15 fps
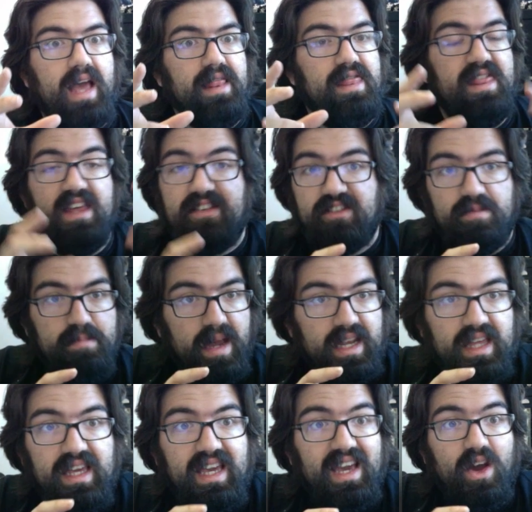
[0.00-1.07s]
this
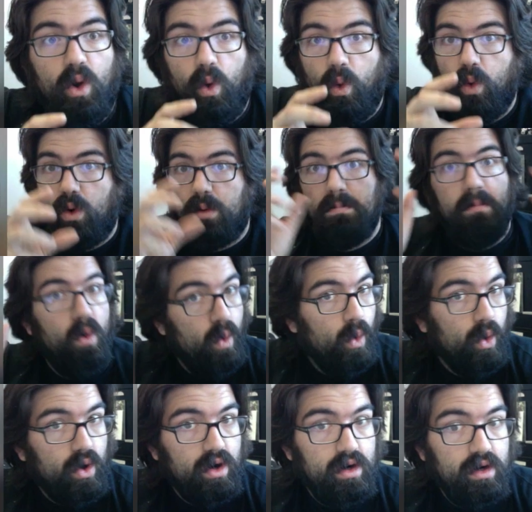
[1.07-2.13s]
many or
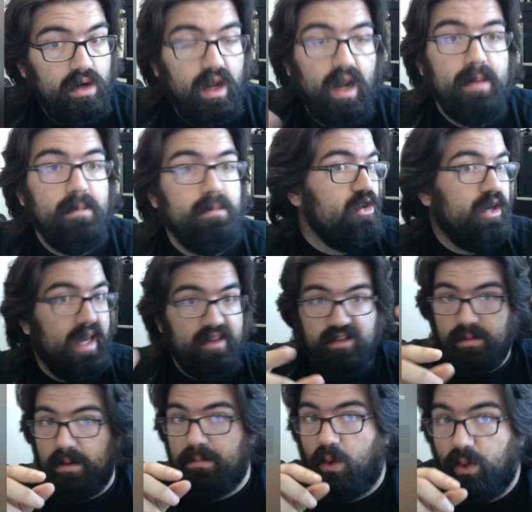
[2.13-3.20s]
more, you can't see
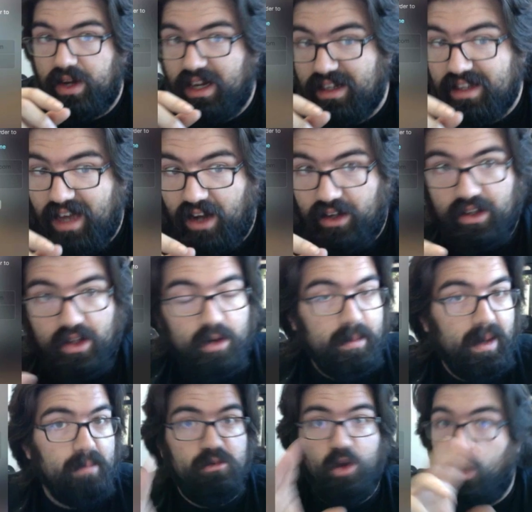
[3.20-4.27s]
me pointing at the calculator, but
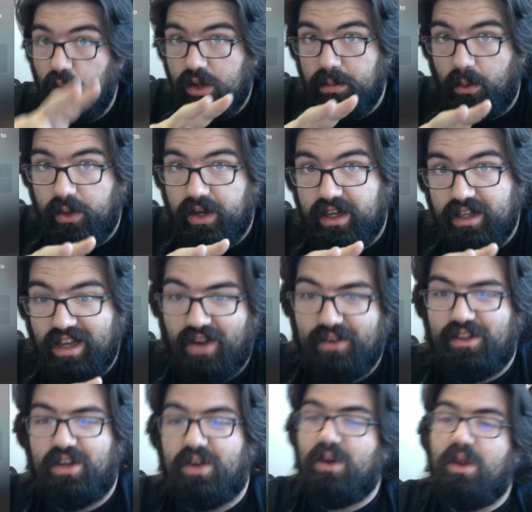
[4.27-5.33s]
I'm totally pointing at the
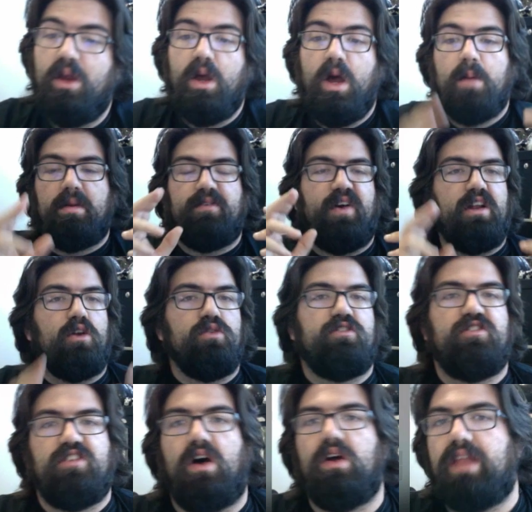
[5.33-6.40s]
calculator. But if I don't
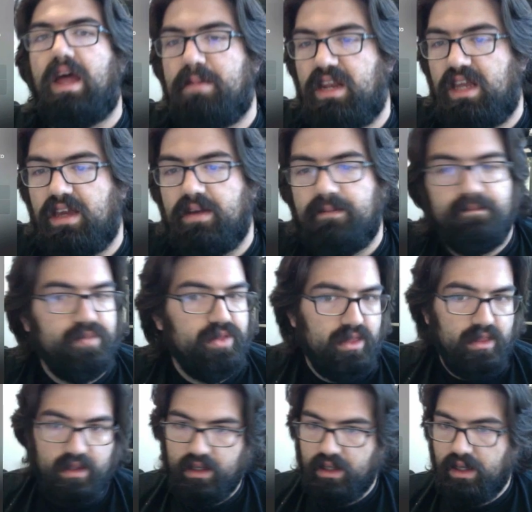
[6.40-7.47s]
sell that many,
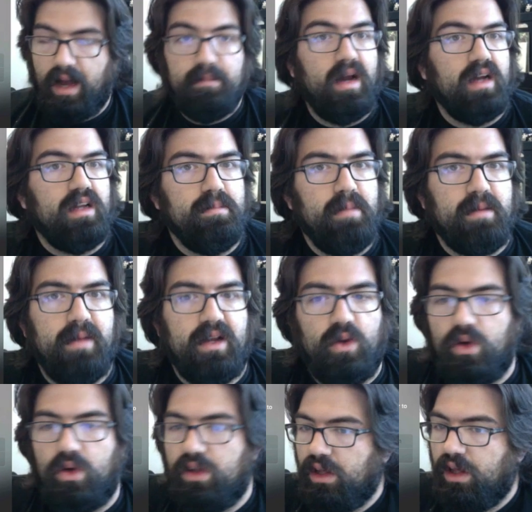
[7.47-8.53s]
I'm not going to make my goal.
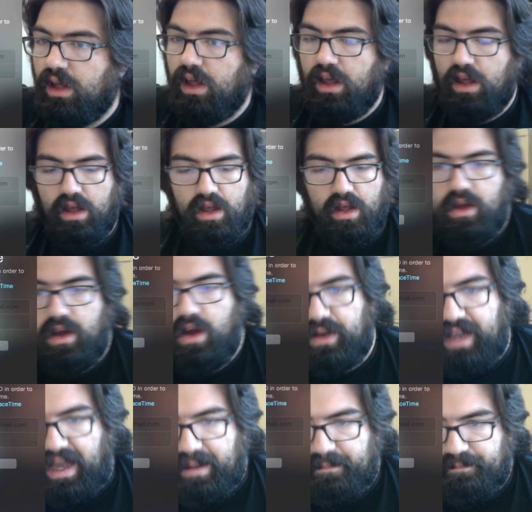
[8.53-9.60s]

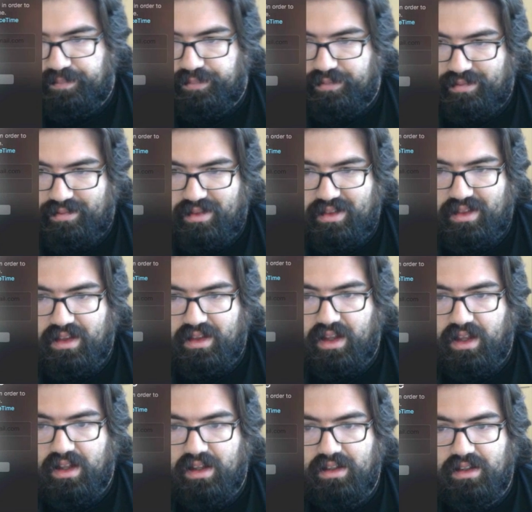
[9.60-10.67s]
Okay.
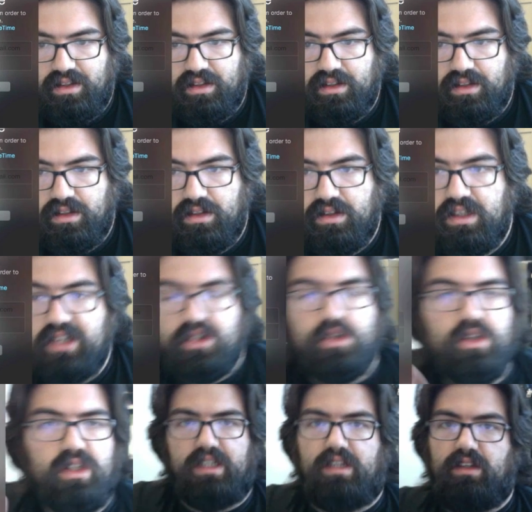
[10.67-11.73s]

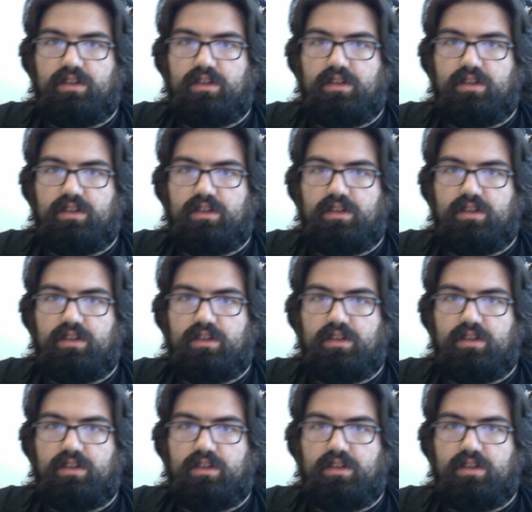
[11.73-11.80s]
Literally,